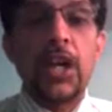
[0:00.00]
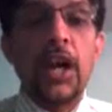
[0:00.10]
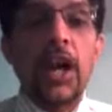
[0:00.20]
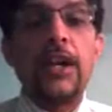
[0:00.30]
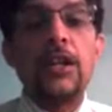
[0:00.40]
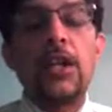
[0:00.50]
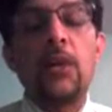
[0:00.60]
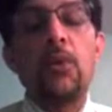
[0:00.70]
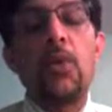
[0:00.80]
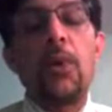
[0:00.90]
And
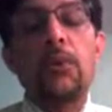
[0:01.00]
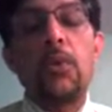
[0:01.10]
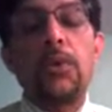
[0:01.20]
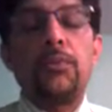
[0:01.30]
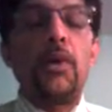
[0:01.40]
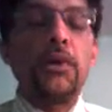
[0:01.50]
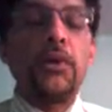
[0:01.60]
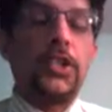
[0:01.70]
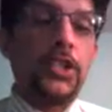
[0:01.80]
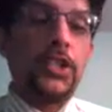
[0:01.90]
what an
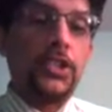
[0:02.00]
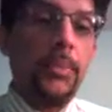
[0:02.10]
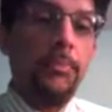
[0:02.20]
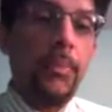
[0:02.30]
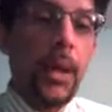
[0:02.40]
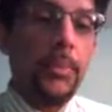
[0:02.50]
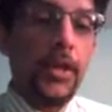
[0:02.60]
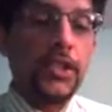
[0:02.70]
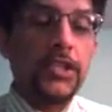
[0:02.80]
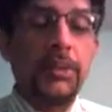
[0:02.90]
innings from Babar
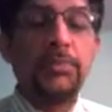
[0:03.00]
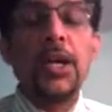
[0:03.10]
Azam.